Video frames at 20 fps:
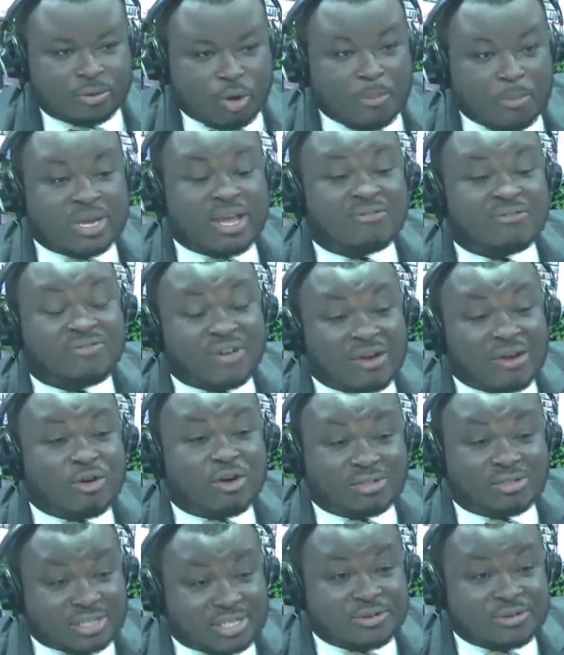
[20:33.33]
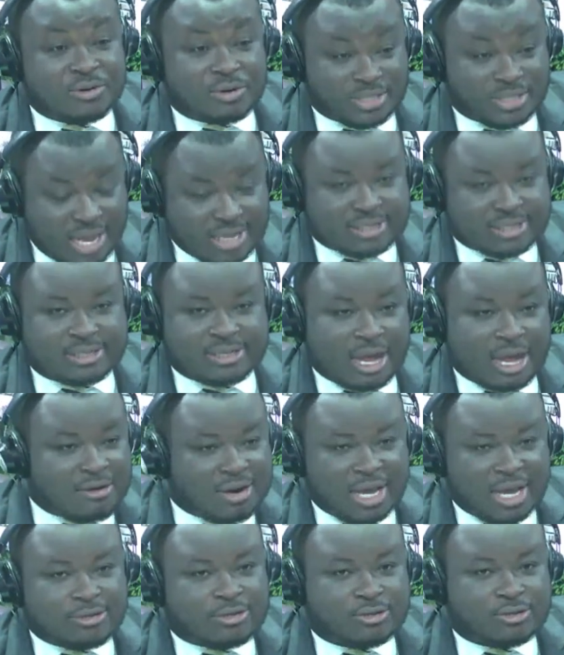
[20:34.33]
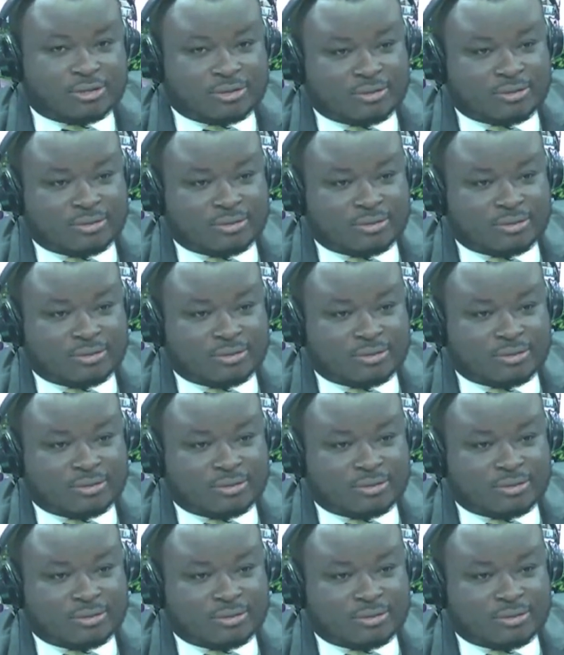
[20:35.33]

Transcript: Omo you are very serious. Yes, I don't lie to you.